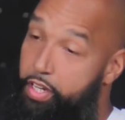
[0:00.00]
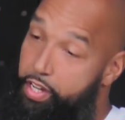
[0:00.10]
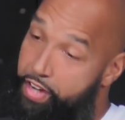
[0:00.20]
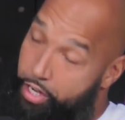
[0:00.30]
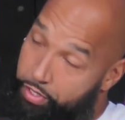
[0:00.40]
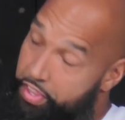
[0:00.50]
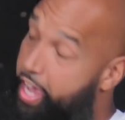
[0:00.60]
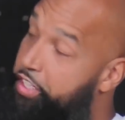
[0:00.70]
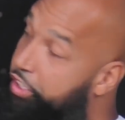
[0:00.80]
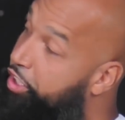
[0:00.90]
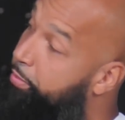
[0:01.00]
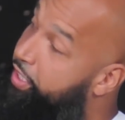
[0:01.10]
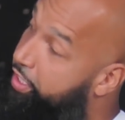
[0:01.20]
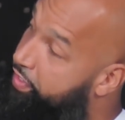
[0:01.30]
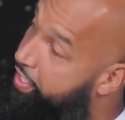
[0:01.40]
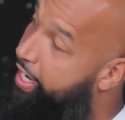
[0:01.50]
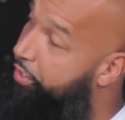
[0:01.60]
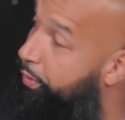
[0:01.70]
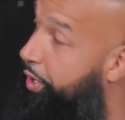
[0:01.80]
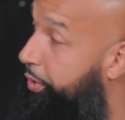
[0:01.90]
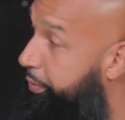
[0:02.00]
not only that year, but even down the road.